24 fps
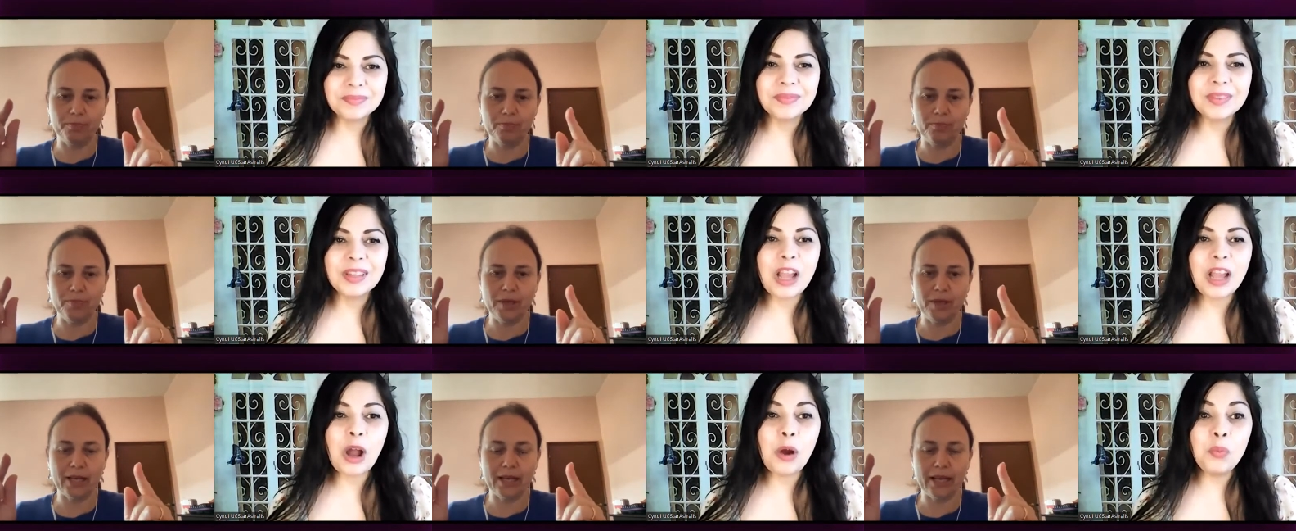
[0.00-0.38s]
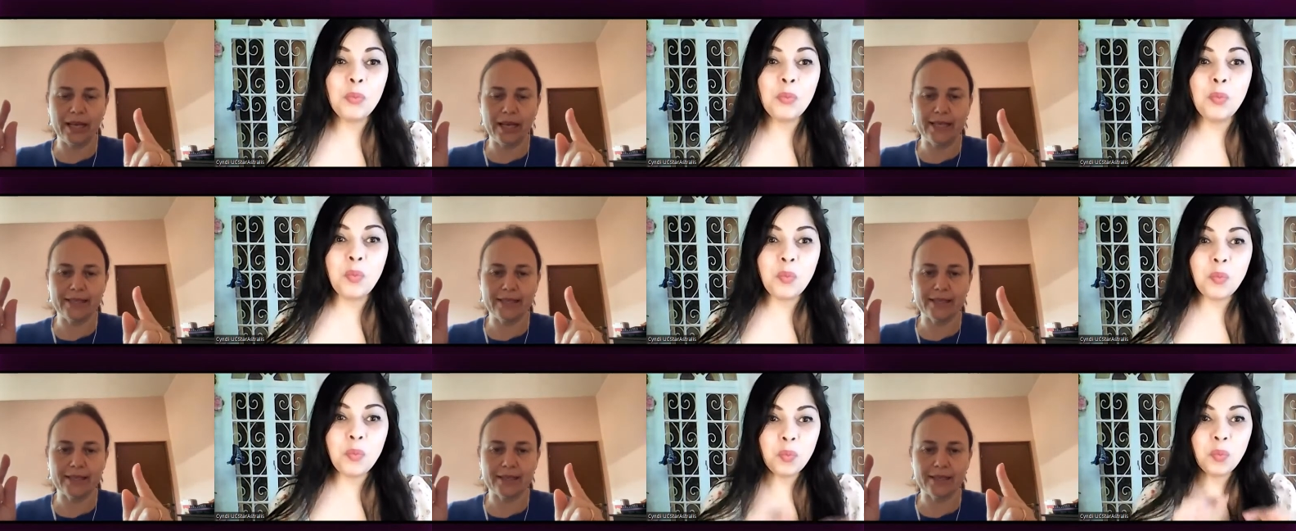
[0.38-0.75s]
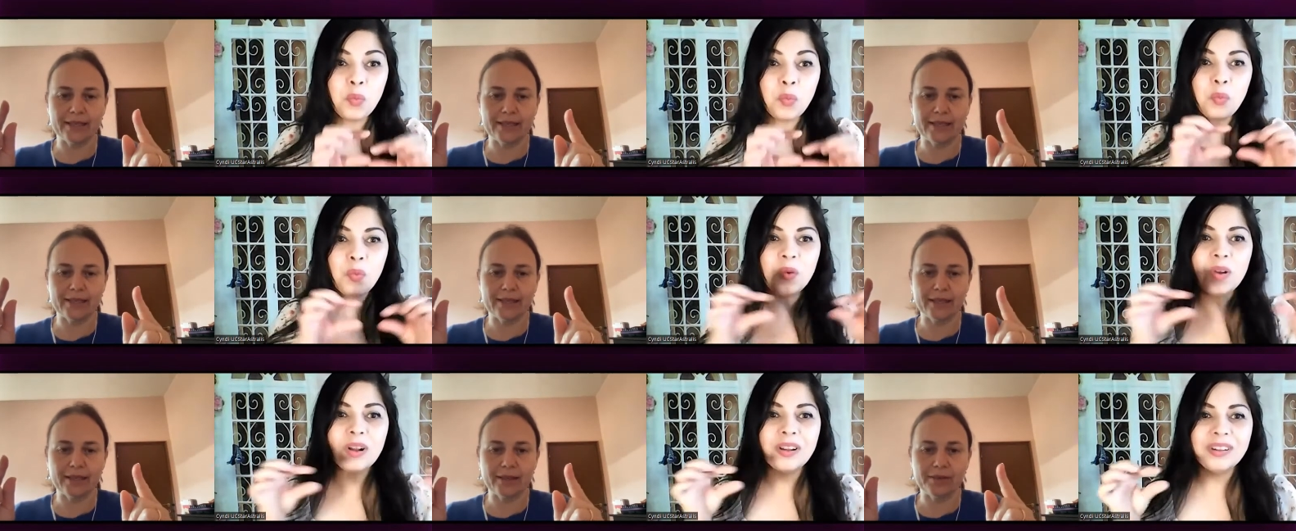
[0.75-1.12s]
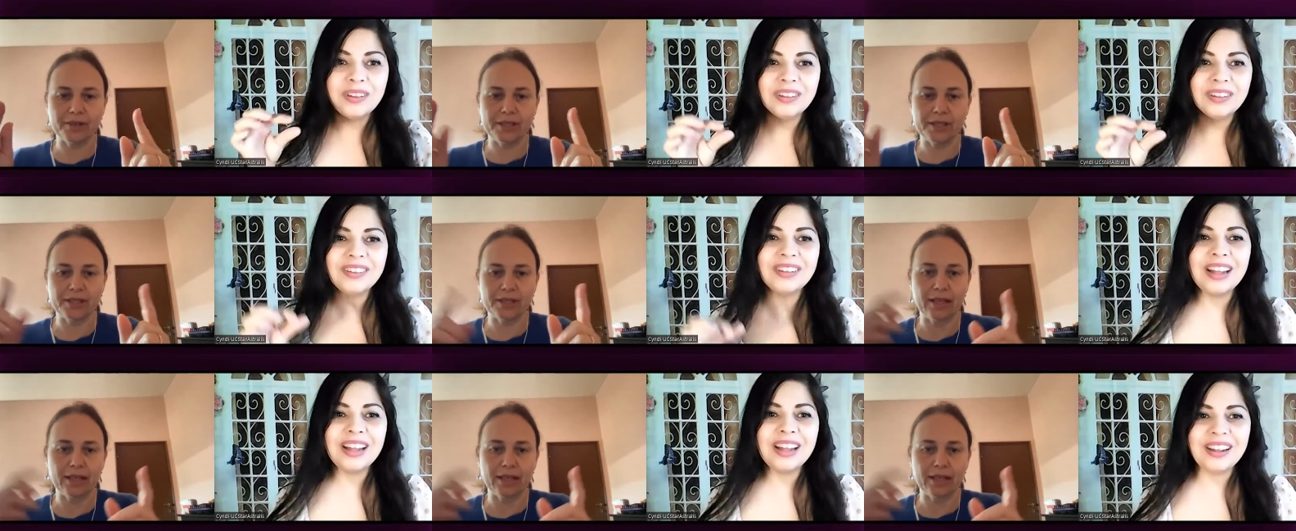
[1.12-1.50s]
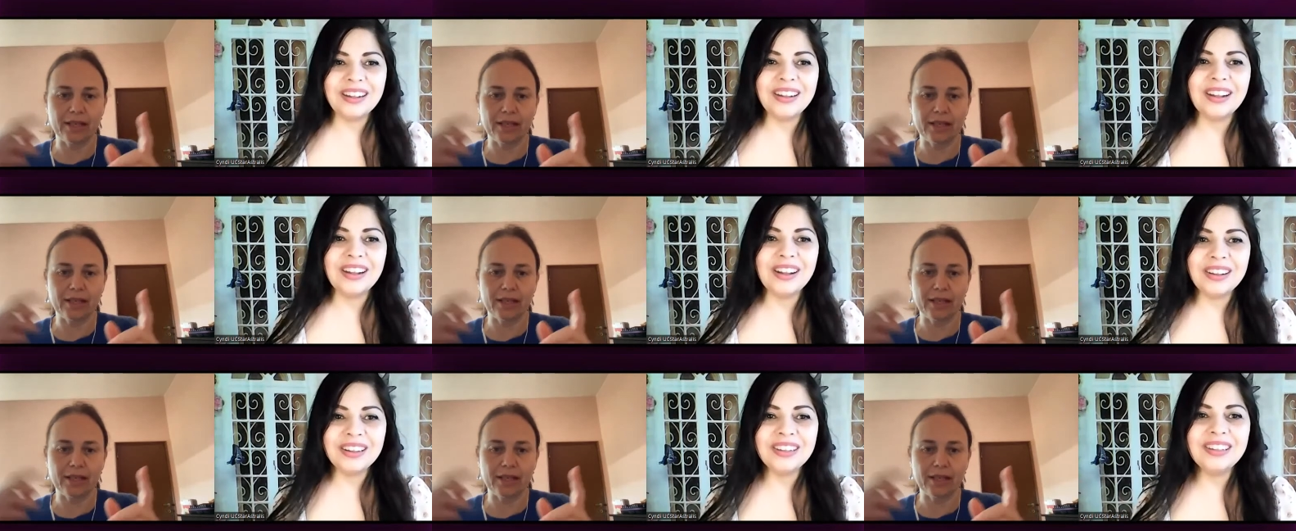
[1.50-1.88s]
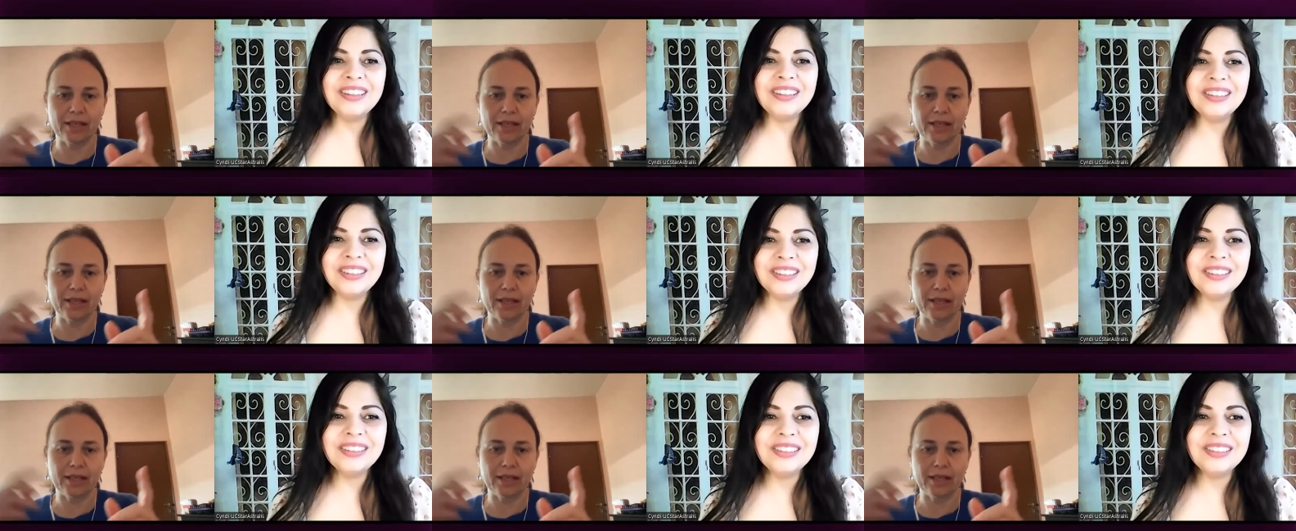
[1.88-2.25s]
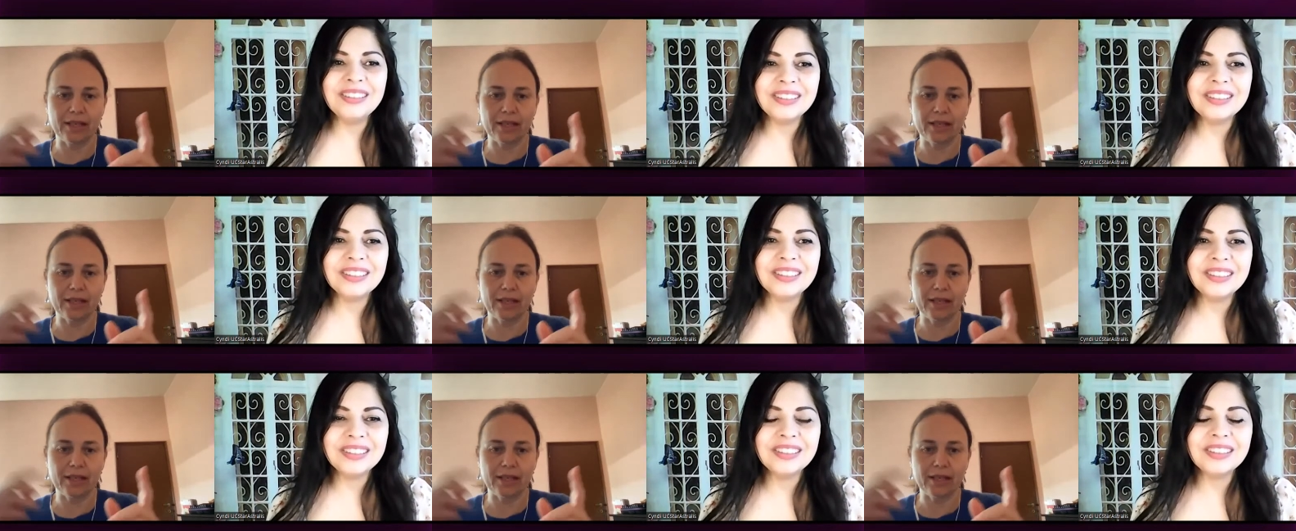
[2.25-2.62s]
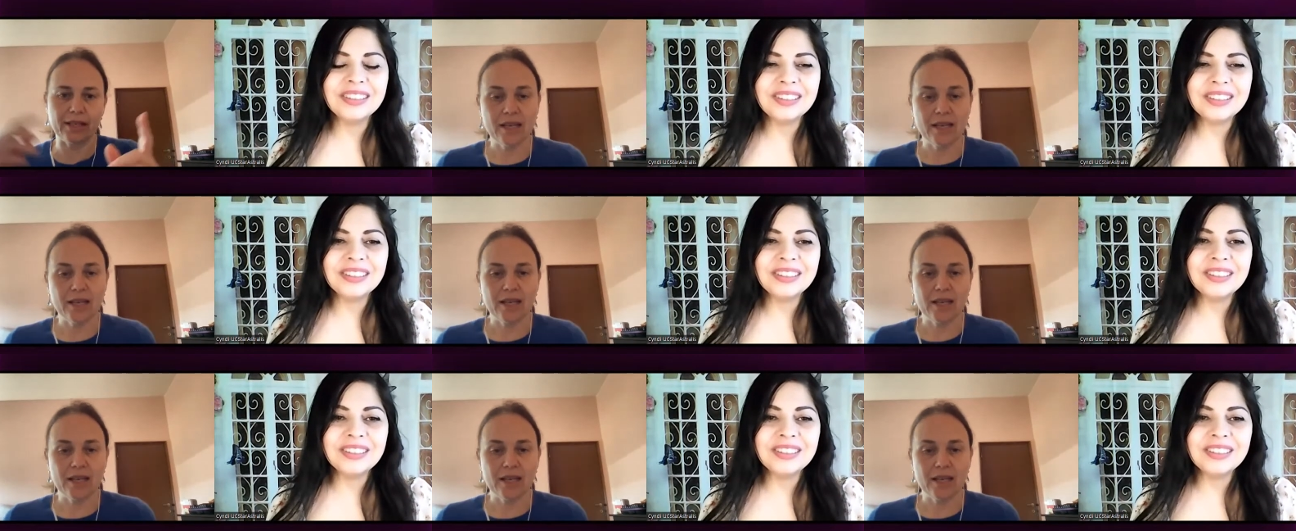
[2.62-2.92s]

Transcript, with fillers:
Speaker 1: big laser crystal. I work for healing.